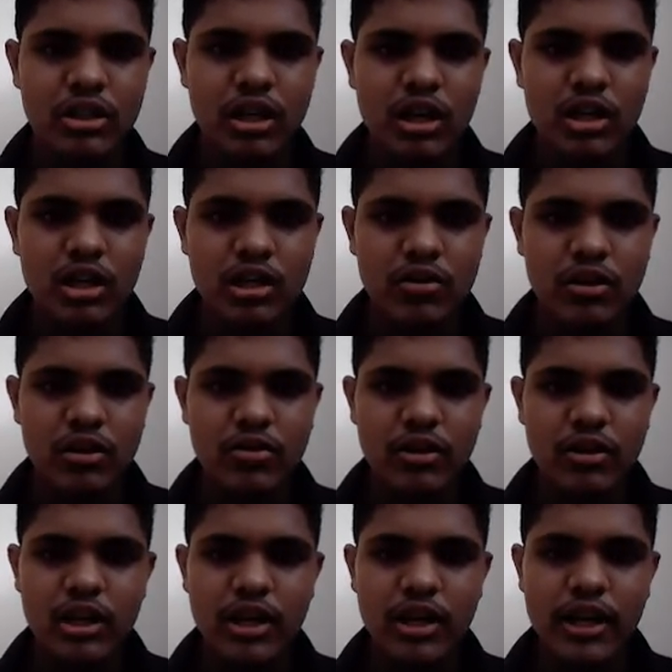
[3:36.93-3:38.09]
That will
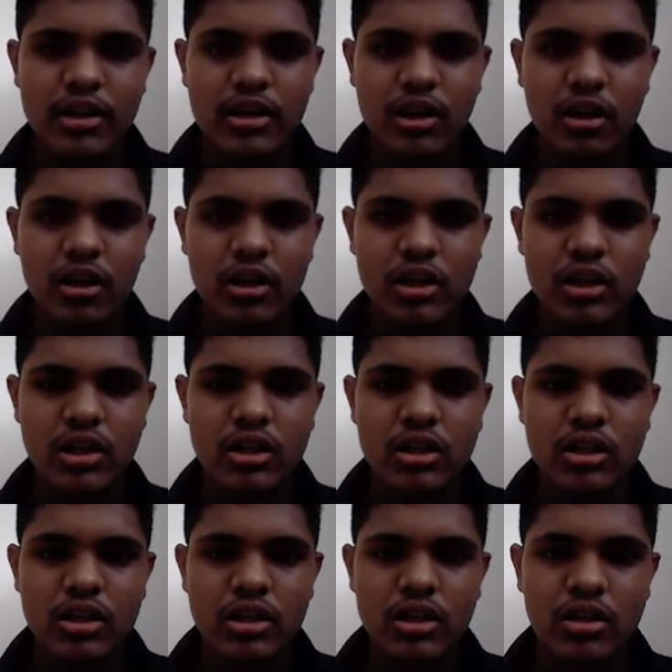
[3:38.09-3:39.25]
get all the
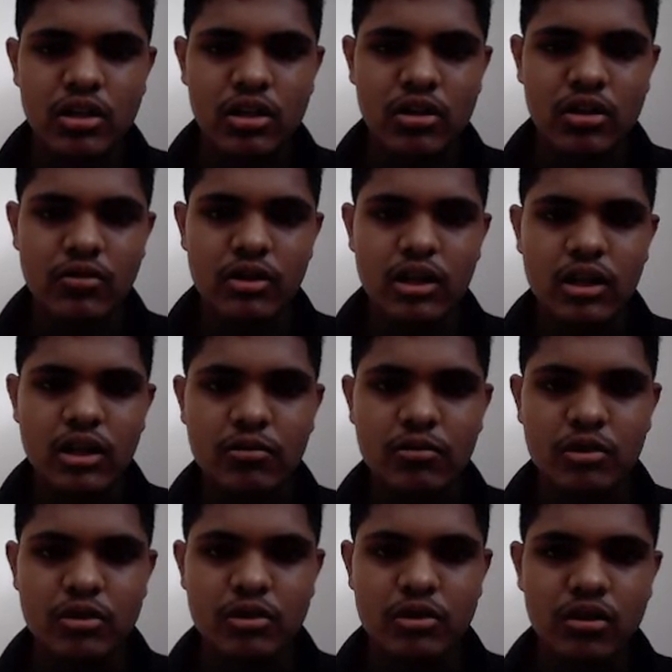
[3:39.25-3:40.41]
will
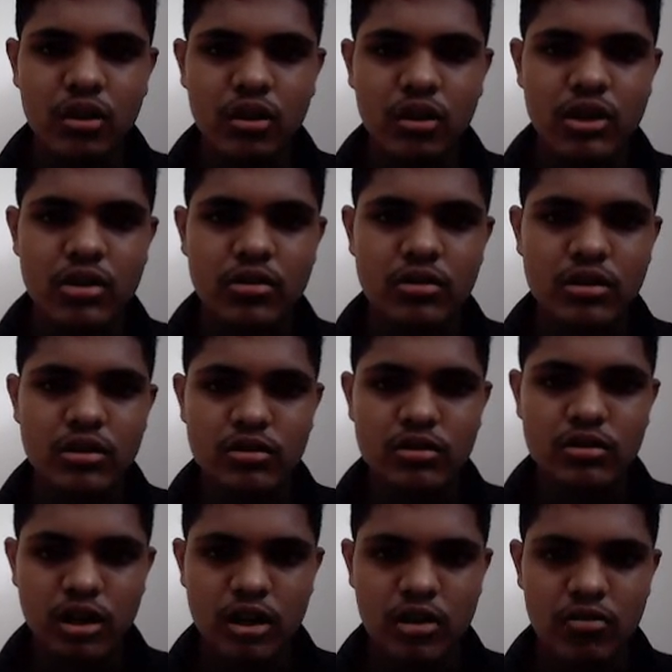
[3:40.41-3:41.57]
process all the
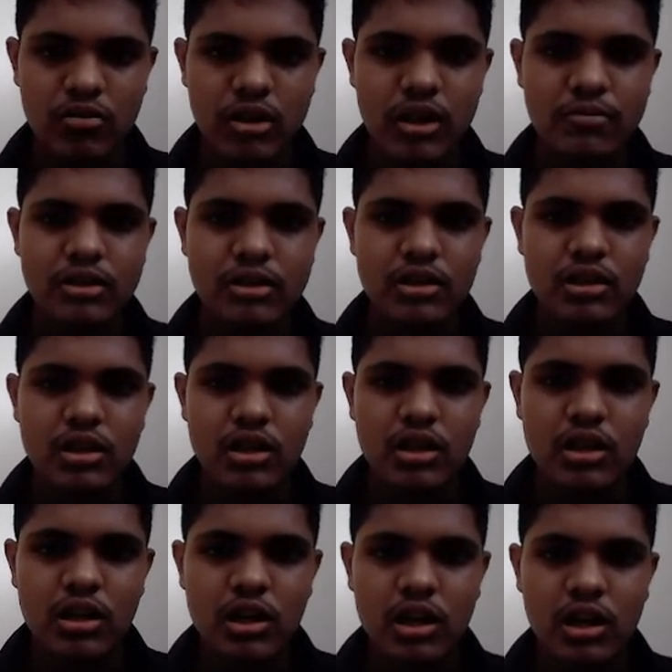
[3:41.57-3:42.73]
waves,
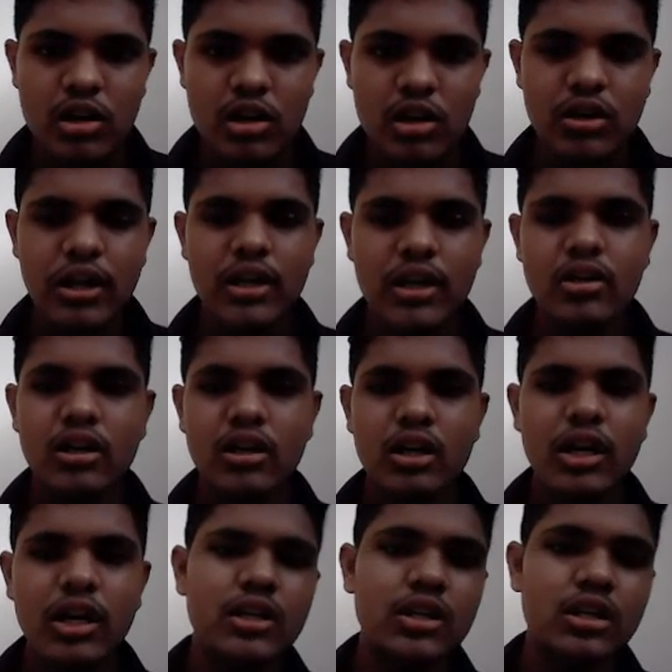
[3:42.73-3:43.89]
like
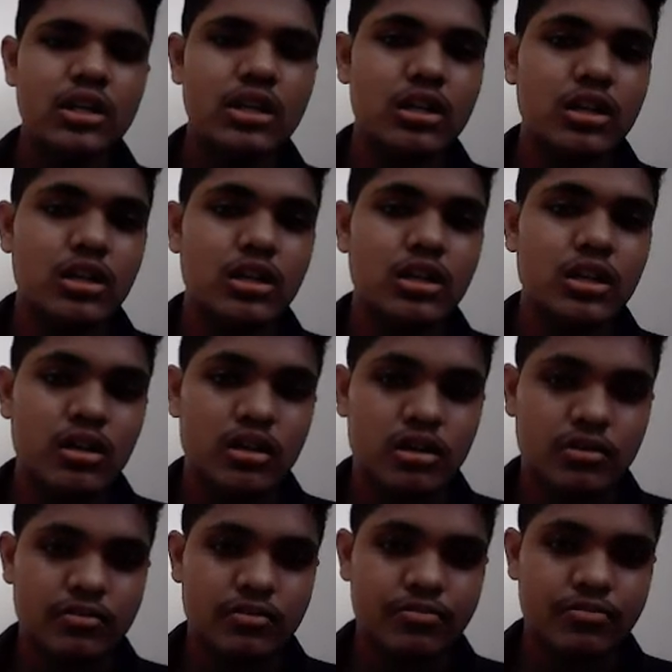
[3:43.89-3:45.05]
unlike the uh,
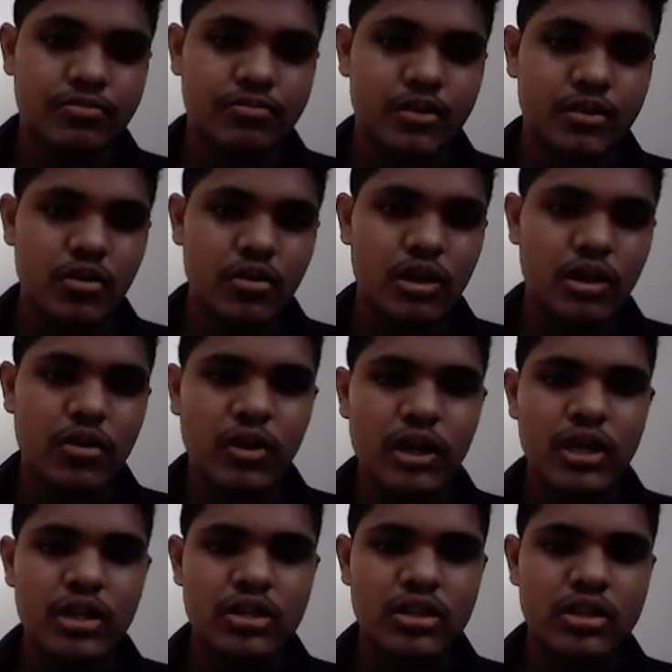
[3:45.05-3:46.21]
only one
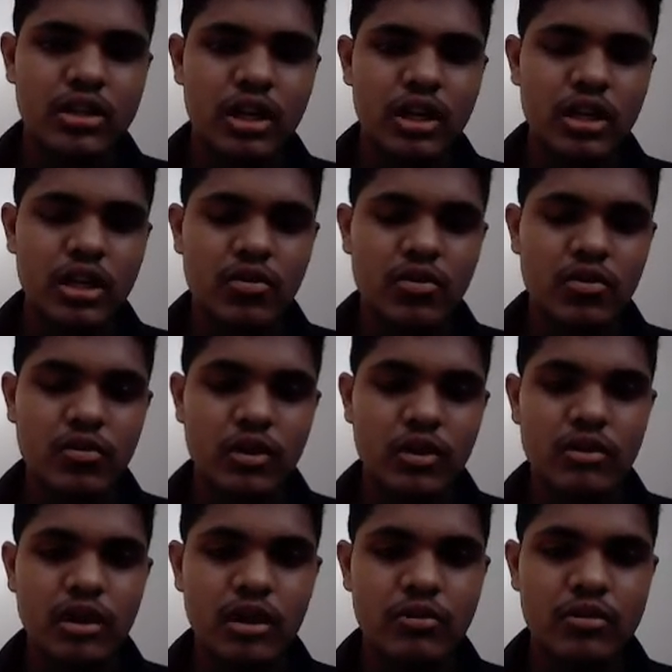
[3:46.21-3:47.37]
directional wave will
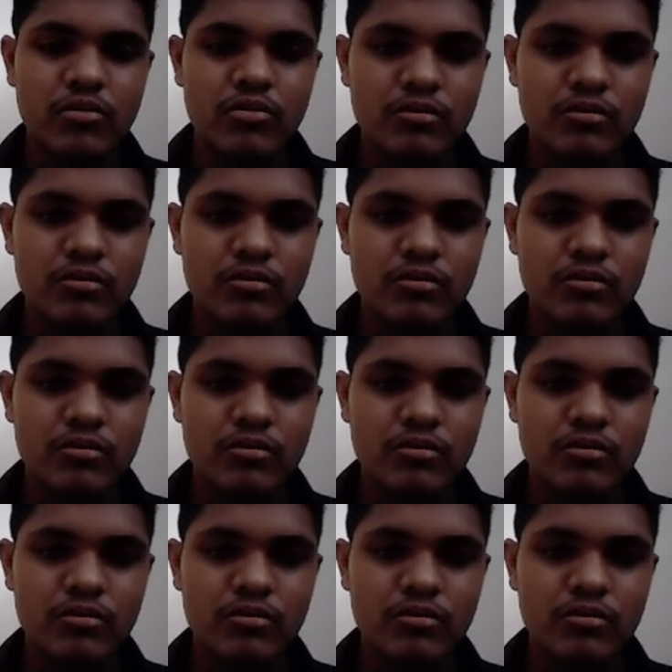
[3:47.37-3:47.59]
not be